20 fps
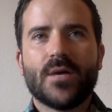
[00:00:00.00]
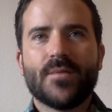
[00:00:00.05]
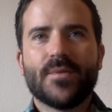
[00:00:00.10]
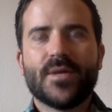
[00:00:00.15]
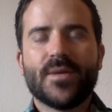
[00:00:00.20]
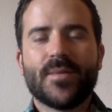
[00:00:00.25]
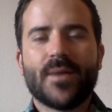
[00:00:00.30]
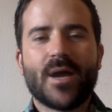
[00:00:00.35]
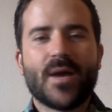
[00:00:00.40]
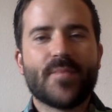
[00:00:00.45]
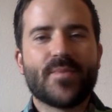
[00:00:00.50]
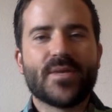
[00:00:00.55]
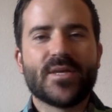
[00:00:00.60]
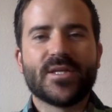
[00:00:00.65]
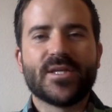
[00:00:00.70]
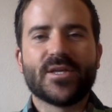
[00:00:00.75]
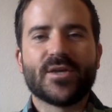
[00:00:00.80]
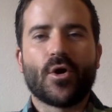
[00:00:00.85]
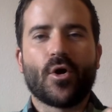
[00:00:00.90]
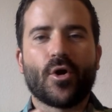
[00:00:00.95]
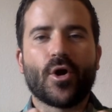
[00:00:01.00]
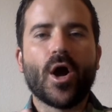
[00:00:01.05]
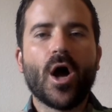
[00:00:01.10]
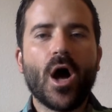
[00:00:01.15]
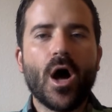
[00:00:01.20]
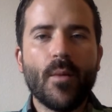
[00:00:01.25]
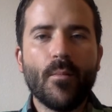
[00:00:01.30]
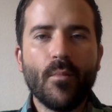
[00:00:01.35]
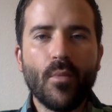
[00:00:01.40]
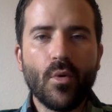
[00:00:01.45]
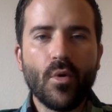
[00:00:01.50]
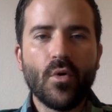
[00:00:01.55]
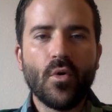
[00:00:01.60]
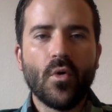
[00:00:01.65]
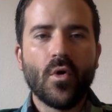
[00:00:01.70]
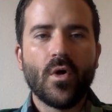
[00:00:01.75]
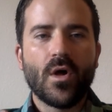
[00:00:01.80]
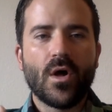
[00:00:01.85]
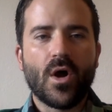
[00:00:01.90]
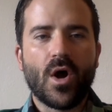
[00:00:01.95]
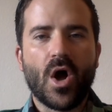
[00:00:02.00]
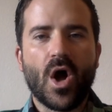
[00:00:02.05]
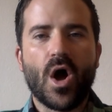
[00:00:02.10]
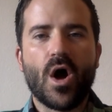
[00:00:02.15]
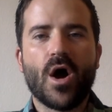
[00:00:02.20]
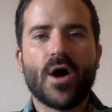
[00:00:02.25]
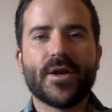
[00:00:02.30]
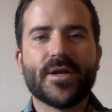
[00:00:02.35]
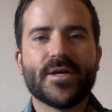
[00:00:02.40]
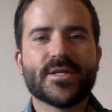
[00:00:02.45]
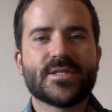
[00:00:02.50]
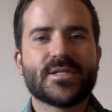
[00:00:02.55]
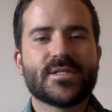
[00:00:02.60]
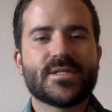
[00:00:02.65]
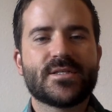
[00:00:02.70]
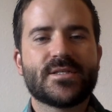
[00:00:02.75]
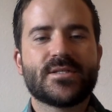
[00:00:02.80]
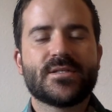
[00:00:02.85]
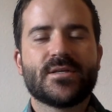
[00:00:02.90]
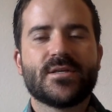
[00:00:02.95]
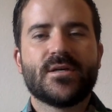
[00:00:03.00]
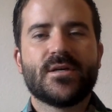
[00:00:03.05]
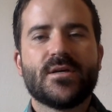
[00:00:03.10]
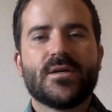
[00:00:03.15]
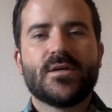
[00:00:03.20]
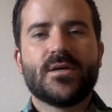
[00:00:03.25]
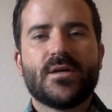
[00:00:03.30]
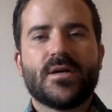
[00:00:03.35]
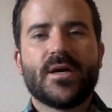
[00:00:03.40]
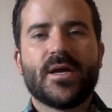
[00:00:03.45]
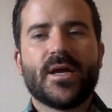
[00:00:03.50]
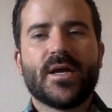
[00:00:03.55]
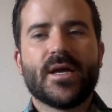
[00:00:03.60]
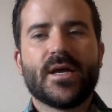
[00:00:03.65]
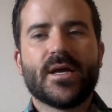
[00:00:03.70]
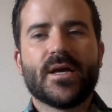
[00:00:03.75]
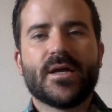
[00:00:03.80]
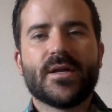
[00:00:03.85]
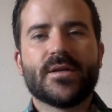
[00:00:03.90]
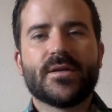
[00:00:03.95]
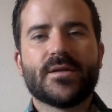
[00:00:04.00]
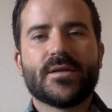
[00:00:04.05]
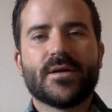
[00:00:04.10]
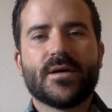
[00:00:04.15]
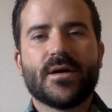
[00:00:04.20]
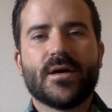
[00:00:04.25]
in my opinion, are humble, honest, and